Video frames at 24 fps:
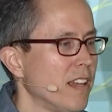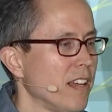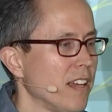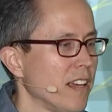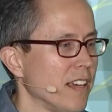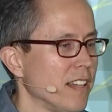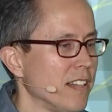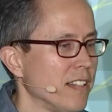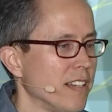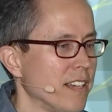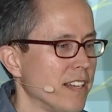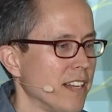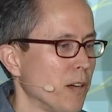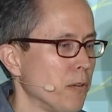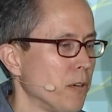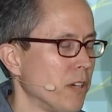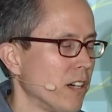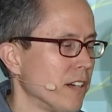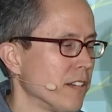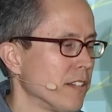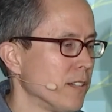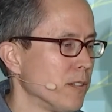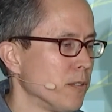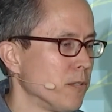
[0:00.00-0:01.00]
And I would
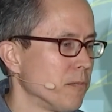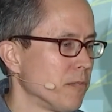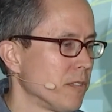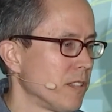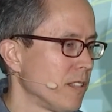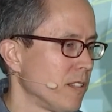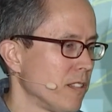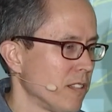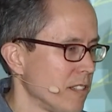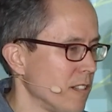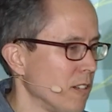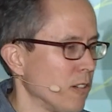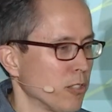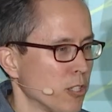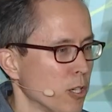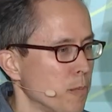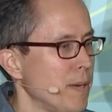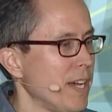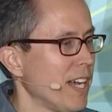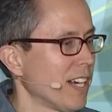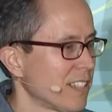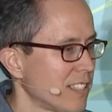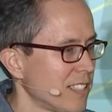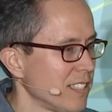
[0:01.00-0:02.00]
argue, go
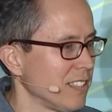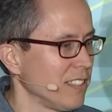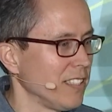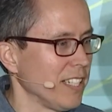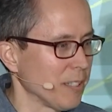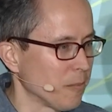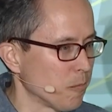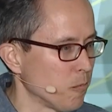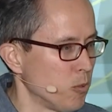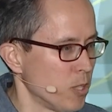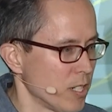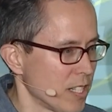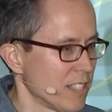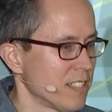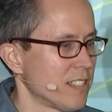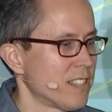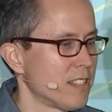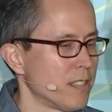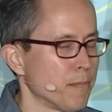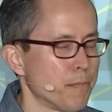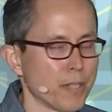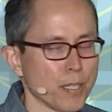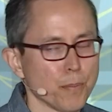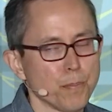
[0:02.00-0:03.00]
back to like, what is
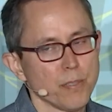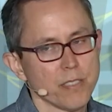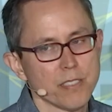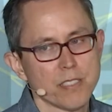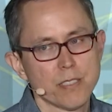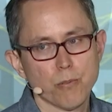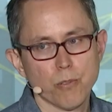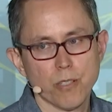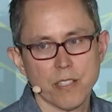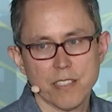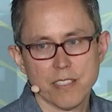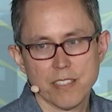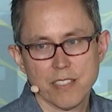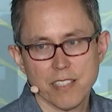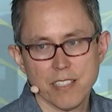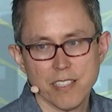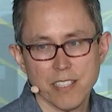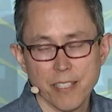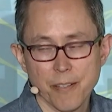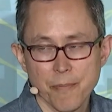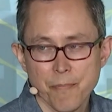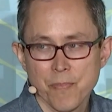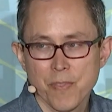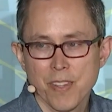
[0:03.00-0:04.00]
the purpose? What is
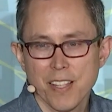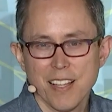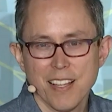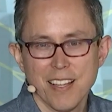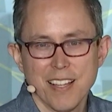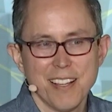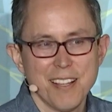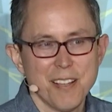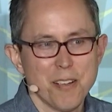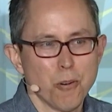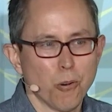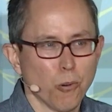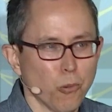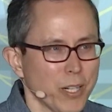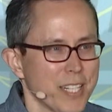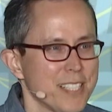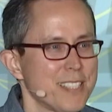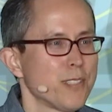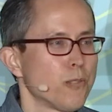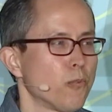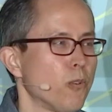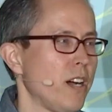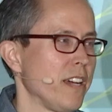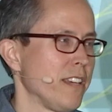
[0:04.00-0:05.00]
the
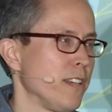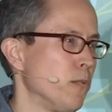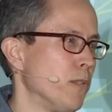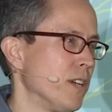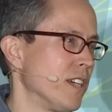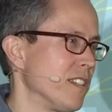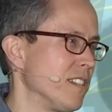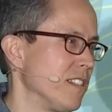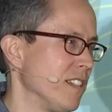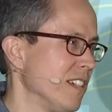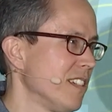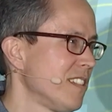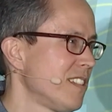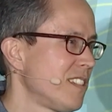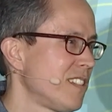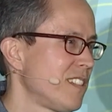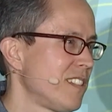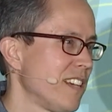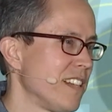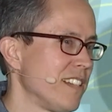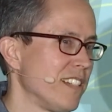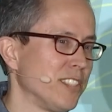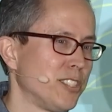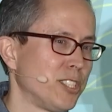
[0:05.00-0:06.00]
reason why you
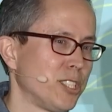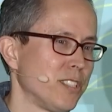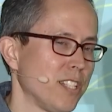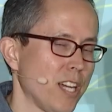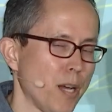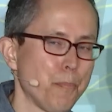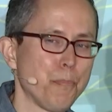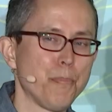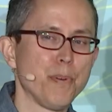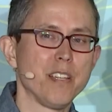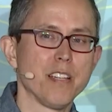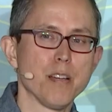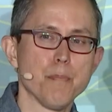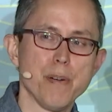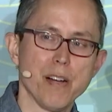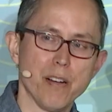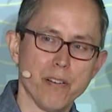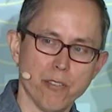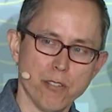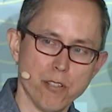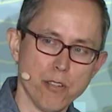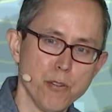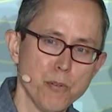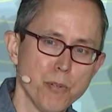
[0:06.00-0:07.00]
exist? And it should not be
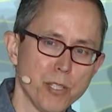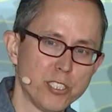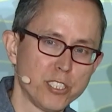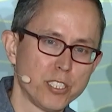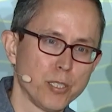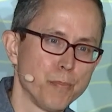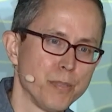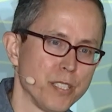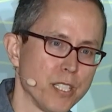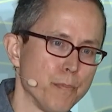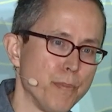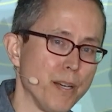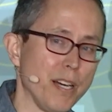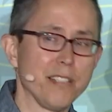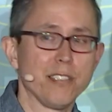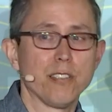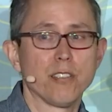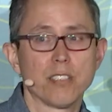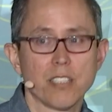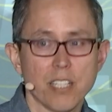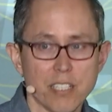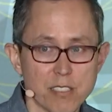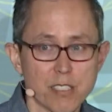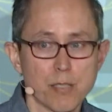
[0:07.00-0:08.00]
about you. It should be about
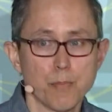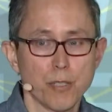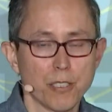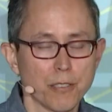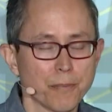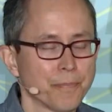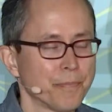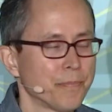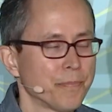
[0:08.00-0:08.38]
your customer.